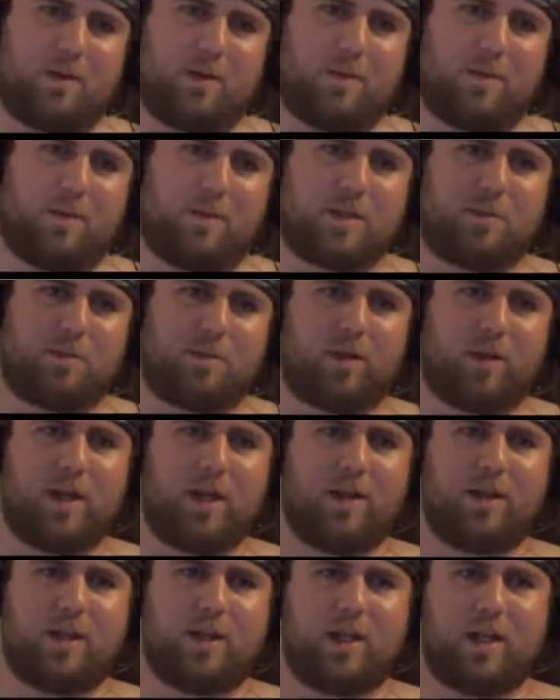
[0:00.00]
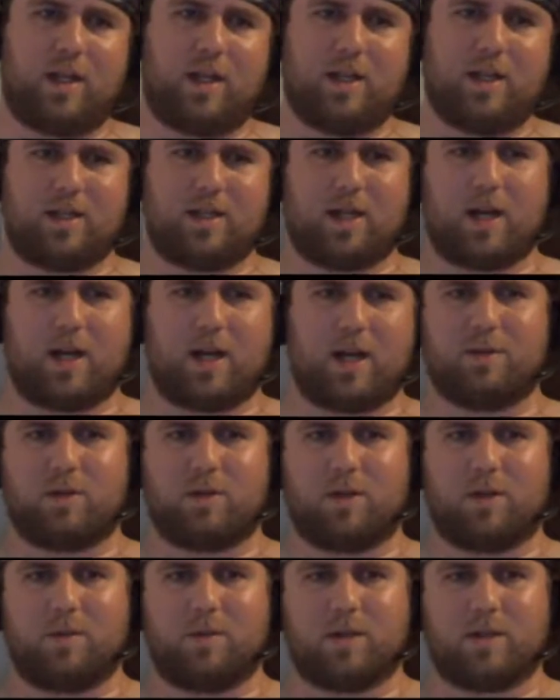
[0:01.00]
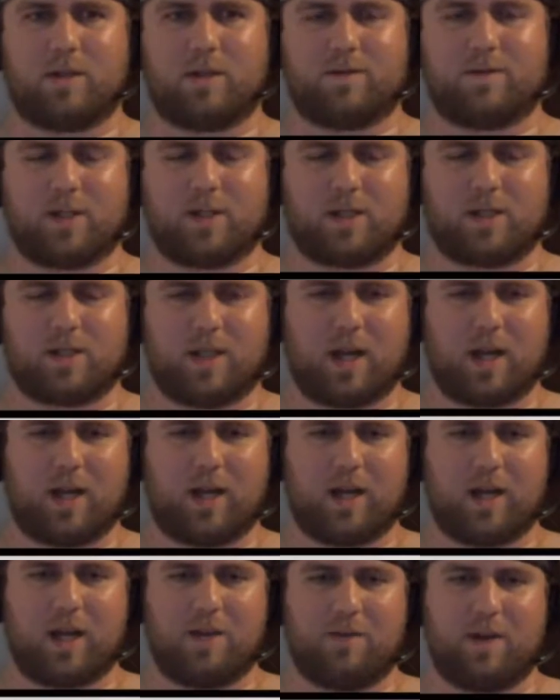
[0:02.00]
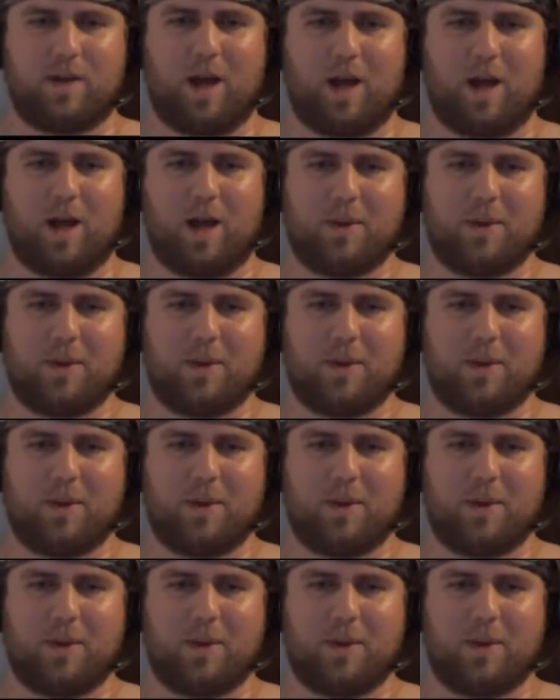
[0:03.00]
splitting the time, so he must have just kind of given up.